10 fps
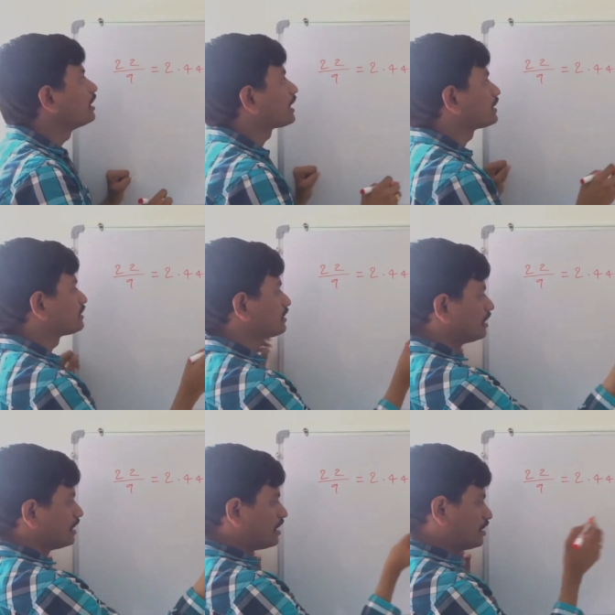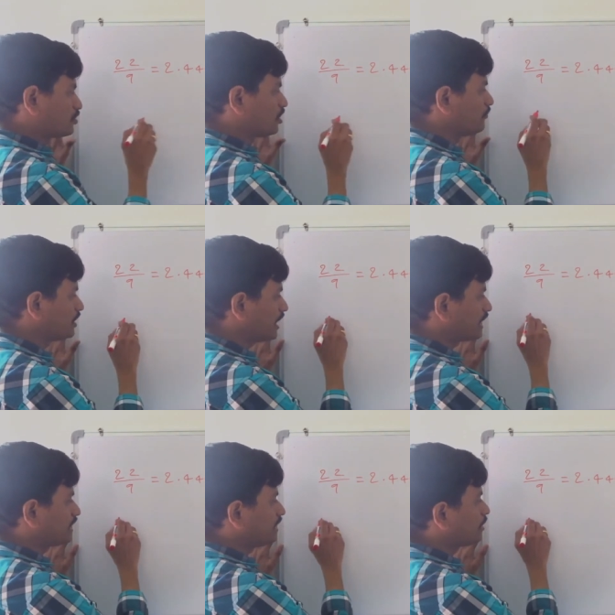Like this. So if you
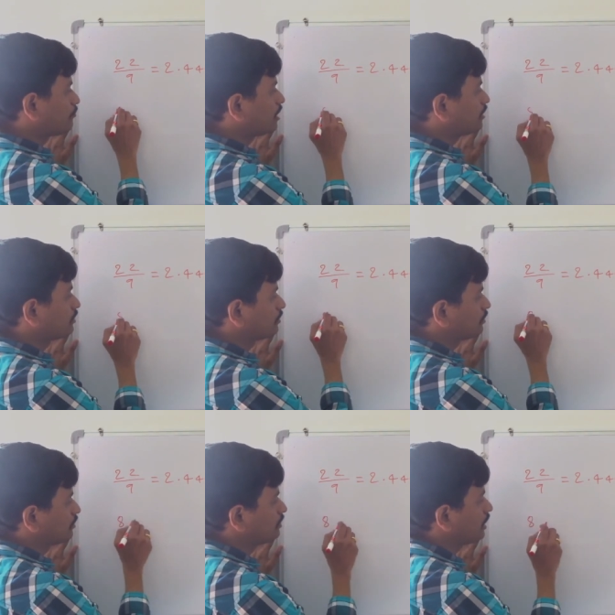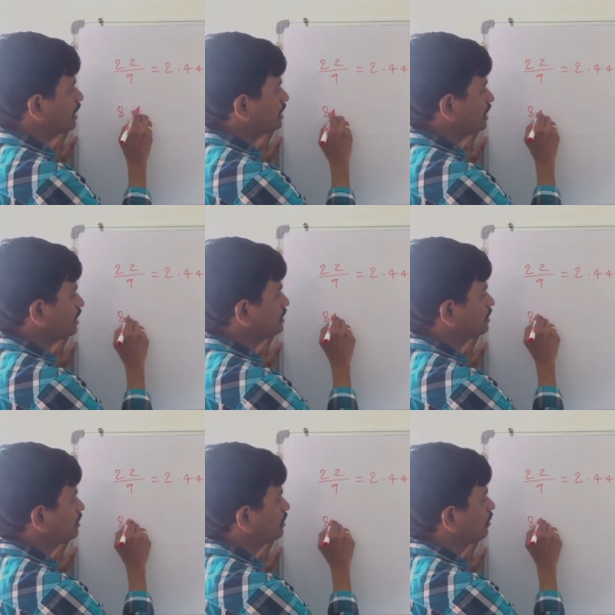take any number
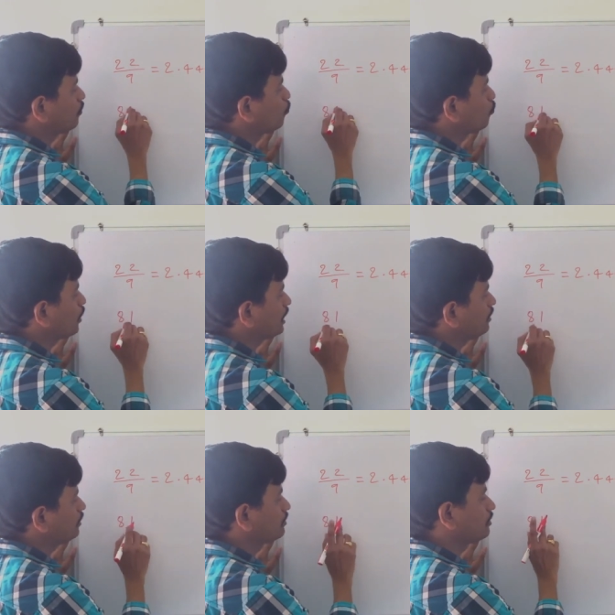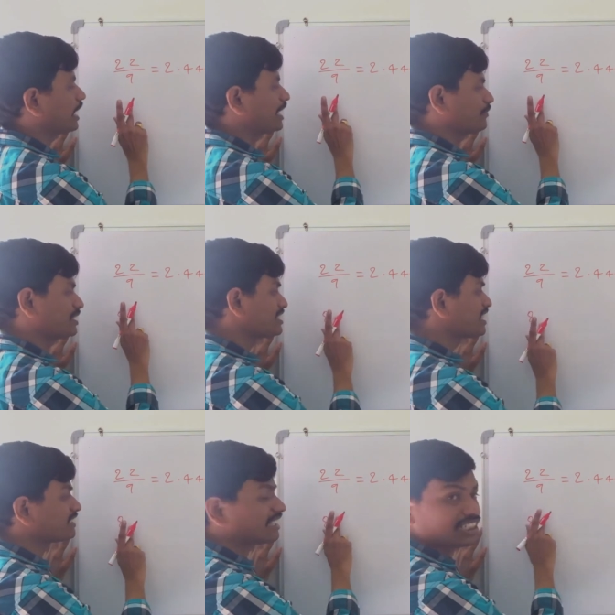81 is
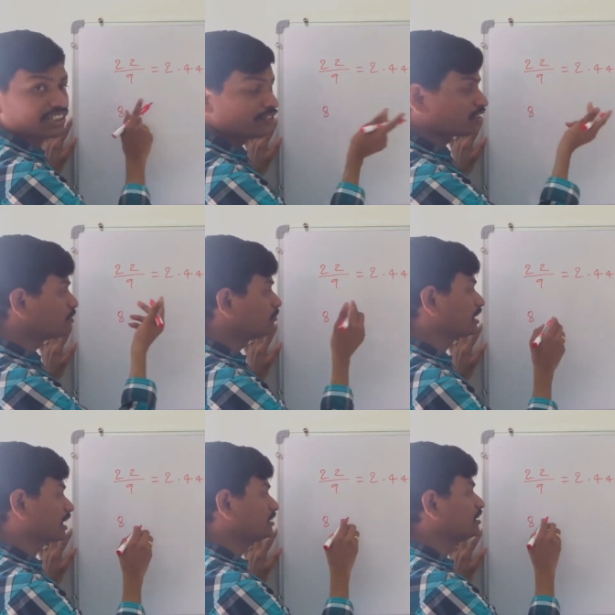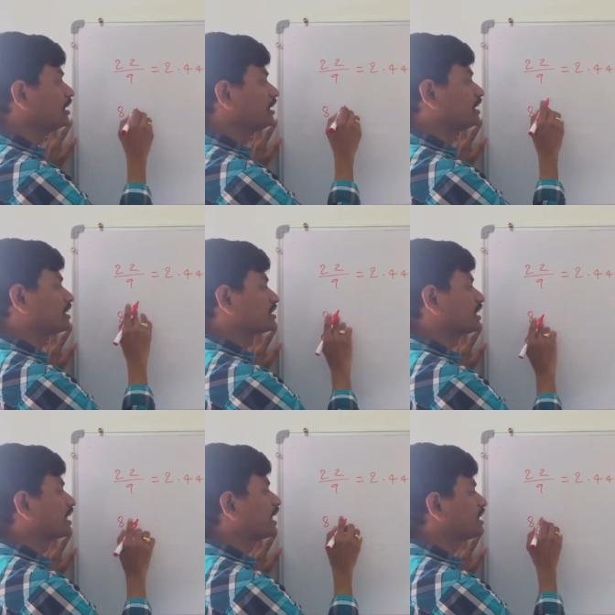exactly divisible by 9. Let us
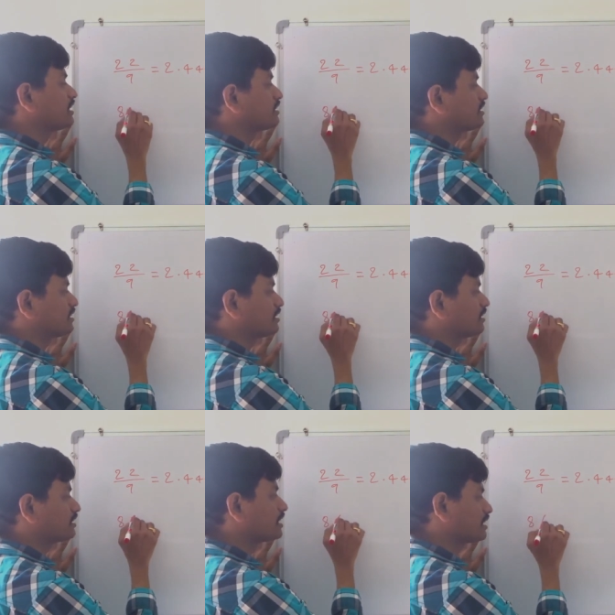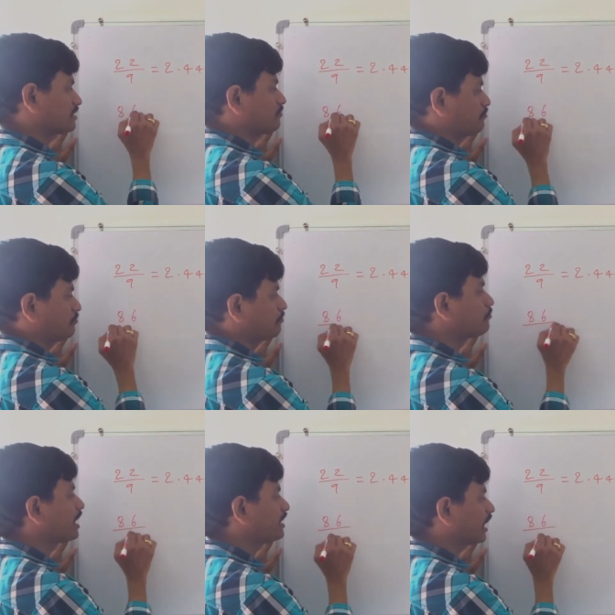take 86
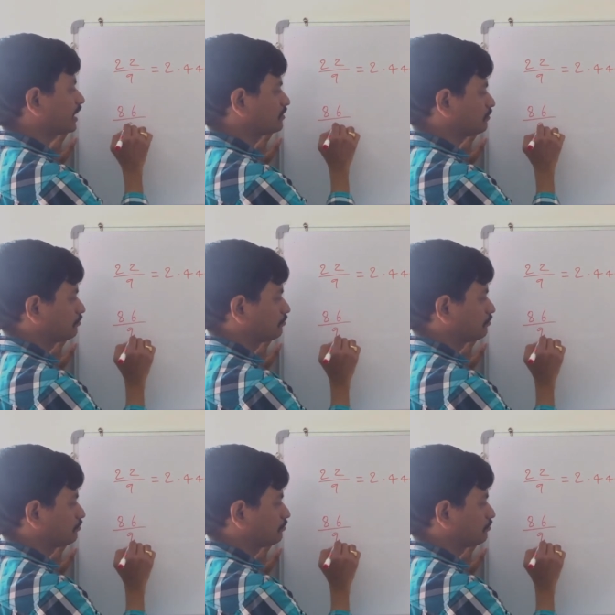by 9.